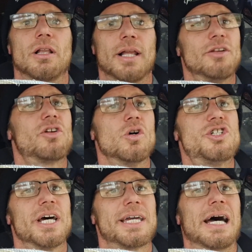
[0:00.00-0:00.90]
let's go
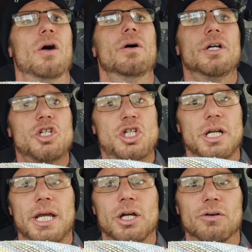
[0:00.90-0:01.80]
check out
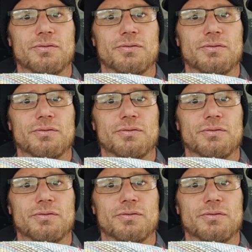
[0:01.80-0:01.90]
Chittenango